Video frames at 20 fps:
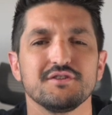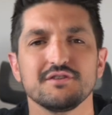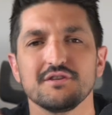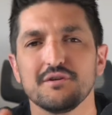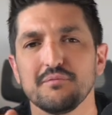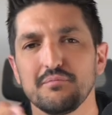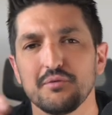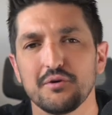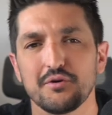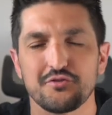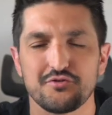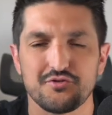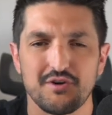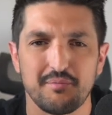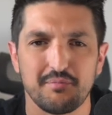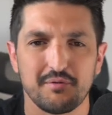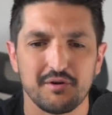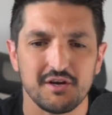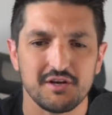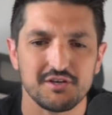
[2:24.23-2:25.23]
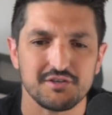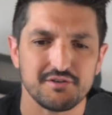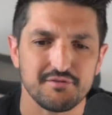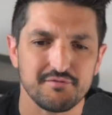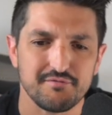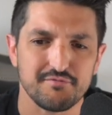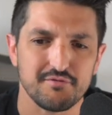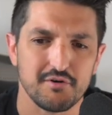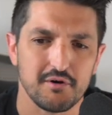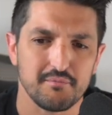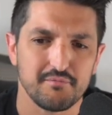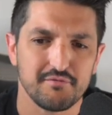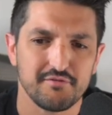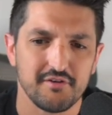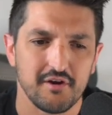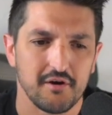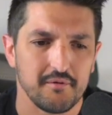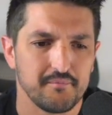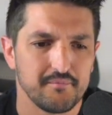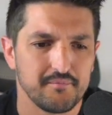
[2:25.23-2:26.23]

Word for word: to build your application from. So